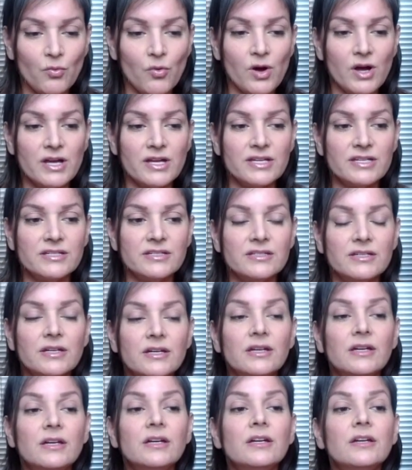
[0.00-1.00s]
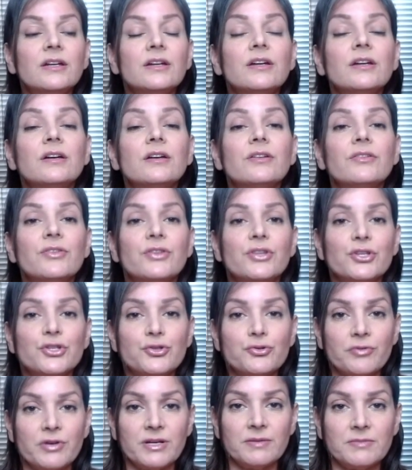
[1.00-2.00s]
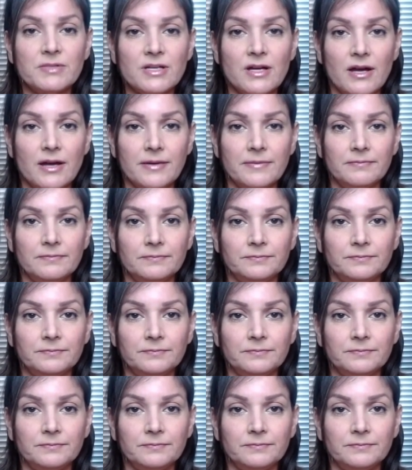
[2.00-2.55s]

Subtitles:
was the dream time.